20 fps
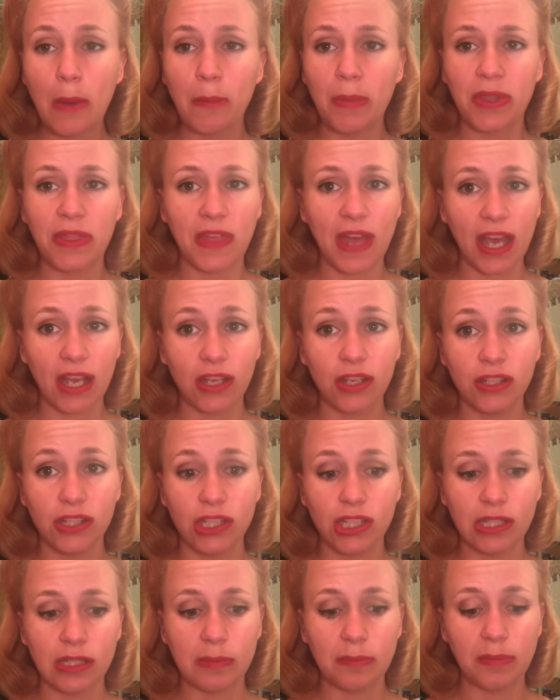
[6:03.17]
but that could
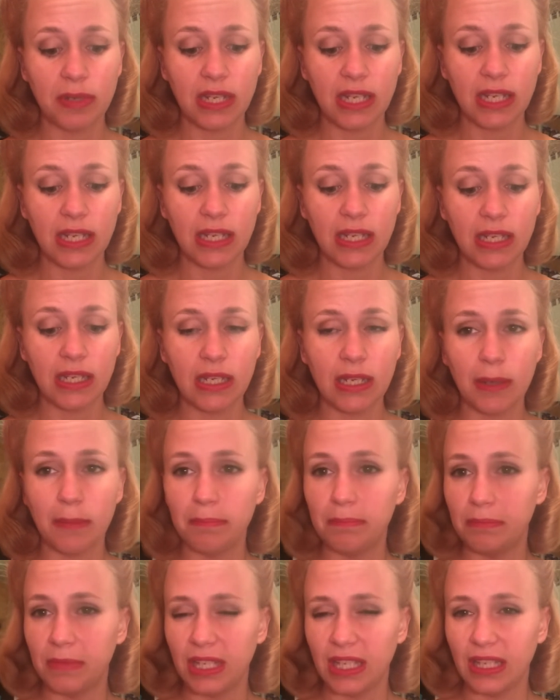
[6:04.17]
just be
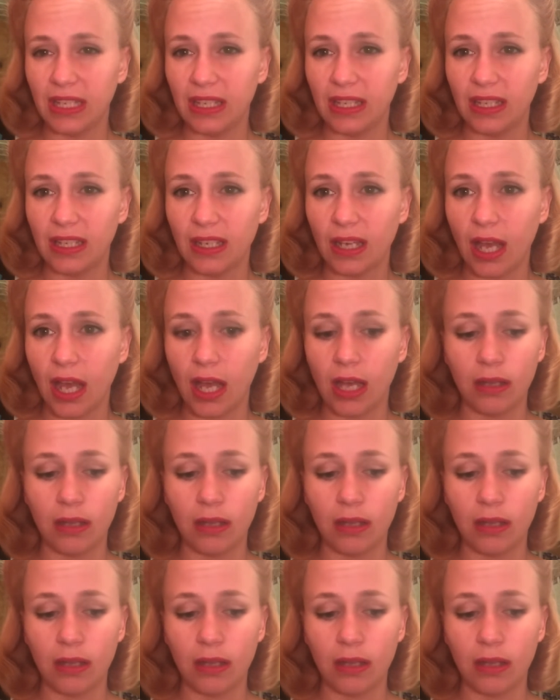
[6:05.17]
me,